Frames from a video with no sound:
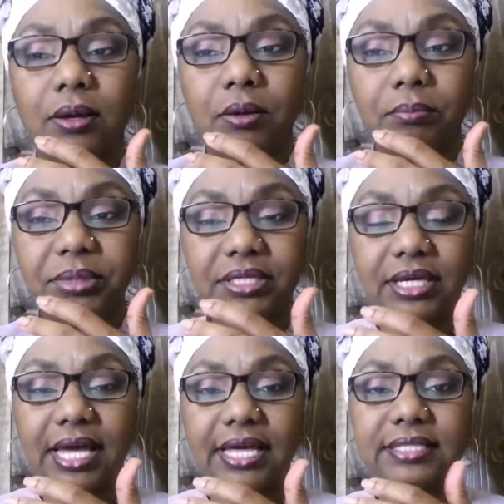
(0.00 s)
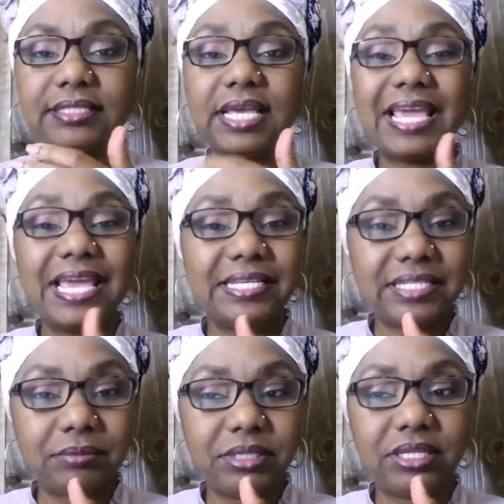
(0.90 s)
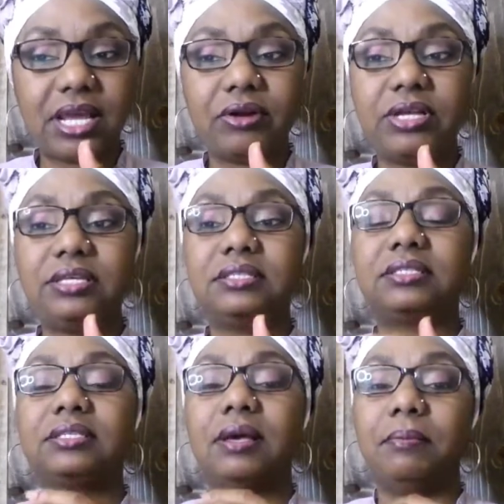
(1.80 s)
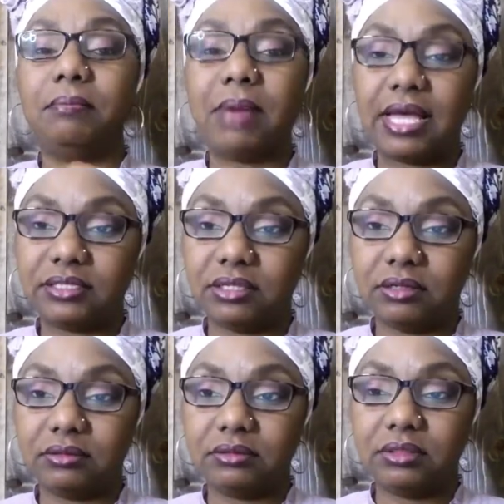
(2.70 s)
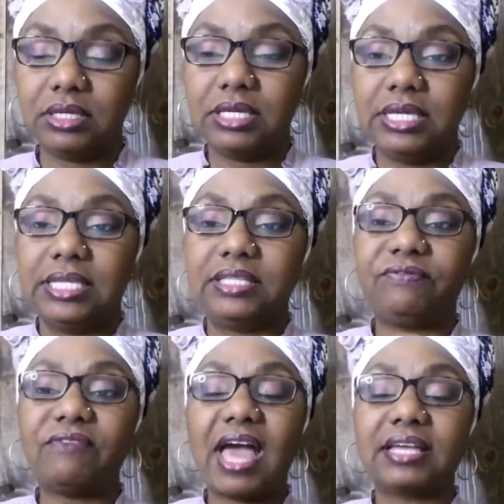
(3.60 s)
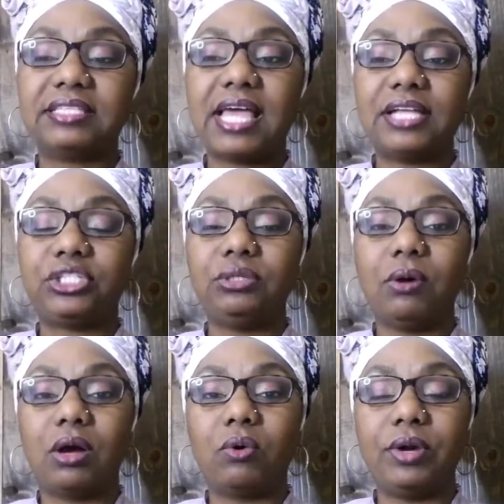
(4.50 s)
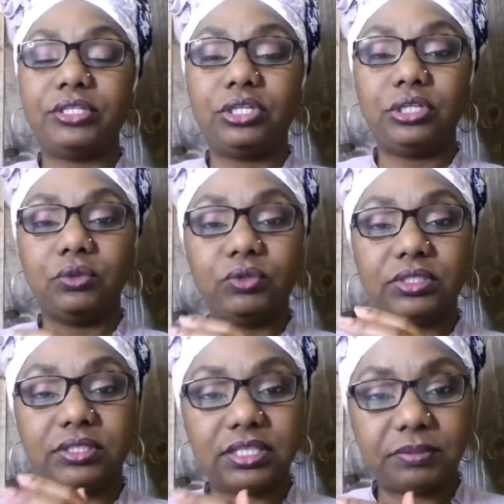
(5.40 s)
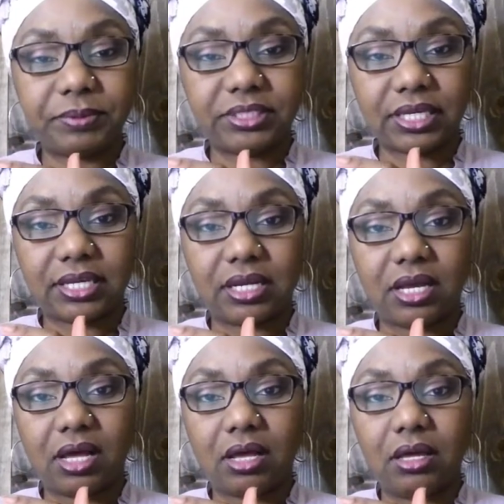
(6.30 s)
Because intermediaries matter. The fact that you are going to use this particular